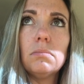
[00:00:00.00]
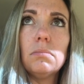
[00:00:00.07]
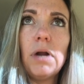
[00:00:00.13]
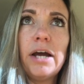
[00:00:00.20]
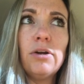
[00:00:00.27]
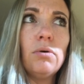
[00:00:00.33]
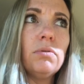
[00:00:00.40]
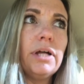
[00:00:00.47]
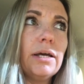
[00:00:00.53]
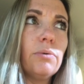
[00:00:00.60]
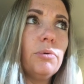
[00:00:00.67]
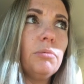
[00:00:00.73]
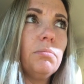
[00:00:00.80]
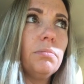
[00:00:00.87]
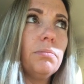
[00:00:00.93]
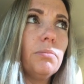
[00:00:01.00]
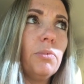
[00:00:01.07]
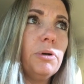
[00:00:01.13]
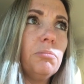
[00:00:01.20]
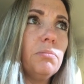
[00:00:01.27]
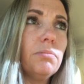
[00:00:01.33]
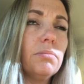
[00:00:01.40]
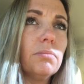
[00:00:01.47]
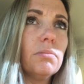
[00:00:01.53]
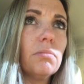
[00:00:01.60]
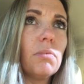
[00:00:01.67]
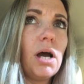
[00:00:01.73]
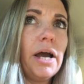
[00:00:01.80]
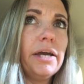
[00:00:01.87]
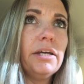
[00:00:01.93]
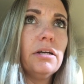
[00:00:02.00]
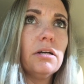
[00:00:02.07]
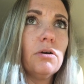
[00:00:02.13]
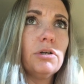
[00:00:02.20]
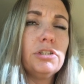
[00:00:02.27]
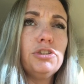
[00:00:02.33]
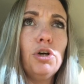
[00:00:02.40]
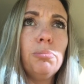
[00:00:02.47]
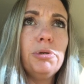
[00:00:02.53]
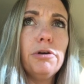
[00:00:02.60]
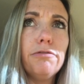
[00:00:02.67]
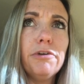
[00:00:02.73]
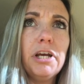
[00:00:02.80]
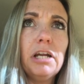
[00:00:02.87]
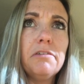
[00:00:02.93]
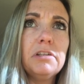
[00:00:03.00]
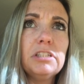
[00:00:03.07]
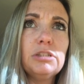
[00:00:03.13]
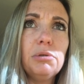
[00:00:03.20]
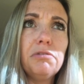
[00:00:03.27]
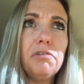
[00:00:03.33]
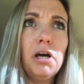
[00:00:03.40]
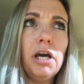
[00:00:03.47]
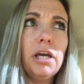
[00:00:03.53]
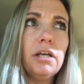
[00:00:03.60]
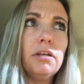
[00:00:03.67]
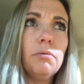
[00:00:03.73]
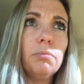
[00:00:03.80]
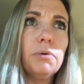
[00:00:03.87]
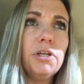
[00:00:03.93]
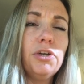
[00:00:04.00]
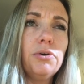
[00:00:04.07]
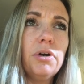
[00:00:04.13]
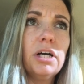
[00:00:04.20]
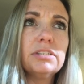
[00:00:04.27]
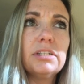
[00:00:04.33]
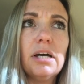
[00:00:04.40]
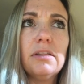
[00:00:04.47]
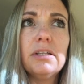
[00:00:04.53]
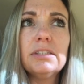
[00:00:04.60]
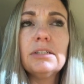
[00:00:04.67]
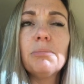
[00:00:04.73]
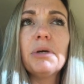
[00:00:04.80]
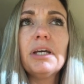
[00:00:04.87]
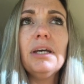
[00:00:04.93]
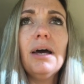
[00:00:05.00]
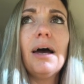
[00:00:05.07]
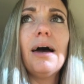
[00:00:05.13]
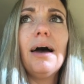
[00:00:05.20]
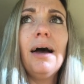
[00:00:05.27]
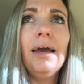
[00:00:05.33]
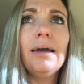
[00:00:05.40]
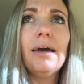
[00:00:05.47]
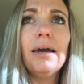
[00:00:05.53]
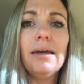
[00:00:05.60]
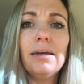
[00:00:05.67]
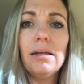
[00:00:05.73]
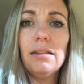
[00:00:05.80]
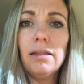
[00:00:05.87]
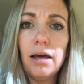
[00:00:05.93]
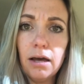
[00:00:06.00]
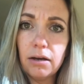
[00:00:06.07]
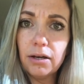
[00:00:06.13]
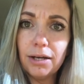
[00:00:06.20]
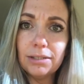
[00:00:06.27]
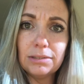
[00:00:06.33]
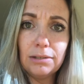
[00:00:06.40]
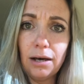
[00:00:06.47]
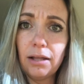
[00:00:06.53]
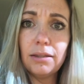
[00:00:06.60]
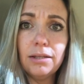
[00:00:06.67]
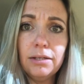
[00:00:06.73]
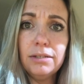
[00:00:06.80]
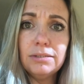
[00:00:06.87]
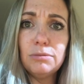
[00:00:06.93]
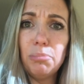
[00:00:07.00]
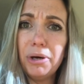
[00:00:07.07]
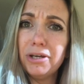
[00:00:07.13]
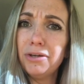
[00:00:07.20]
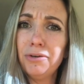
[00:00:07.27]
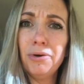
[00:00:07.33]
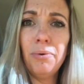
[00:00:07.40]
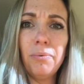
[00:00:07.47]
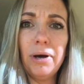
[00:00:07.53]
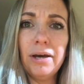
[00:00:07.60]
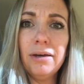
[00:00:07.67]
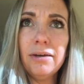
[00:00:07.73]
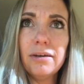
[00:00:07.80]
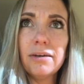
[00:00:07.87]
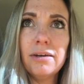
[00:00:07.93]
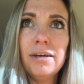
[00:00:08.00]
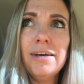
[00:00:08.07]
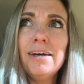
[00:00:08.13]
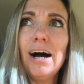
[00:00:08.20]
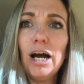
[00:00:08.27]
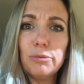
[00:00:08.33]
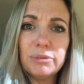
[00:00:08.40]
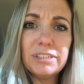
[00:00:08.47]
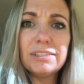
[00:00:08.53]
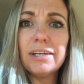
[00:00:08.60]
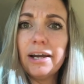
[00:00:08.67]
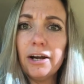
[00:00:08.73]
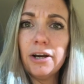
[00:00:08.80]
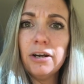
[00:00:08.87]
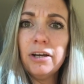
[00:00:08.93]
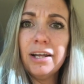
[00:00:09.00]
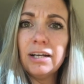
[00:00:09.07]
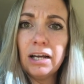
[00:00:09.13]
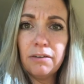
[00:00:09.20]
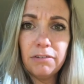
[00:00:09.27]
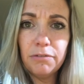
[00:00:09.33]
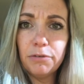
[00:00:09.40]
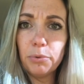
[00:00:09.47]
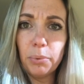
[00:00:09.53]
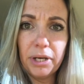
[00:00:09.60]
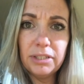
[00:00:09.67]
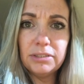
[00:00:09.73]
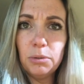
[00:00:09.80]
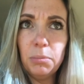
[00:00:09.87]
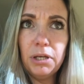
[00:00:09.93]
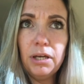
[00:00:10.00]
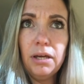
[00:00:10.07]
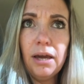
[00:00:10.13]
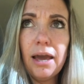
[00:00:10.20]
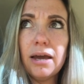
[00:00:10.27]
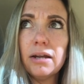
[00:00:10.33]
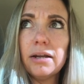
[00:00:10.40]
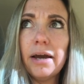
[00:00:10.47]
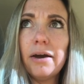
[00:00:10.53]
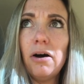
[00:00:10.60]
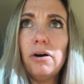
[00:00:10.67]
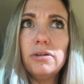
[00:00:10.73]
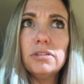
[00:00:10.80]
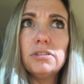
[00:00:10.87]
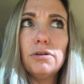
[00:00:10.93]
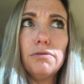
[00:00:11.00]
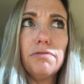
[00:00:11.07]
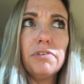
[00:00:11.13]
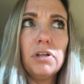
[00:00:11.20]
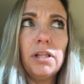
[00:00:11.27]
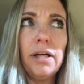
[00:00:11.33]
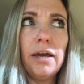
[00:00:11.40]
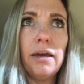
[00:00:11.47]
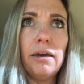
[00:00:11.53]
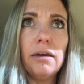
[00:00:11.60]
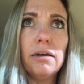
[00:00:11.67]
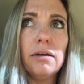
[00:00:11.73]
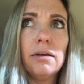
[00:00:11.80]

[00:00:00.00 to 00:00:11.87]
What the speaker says: I don't like when I hear like, don't be afraid, everything's gonna be fine, you know, God's got this. I'm like, yeah, I get that, God's got this, but you know what, I'm scared, and I have every right to be, and I also feel like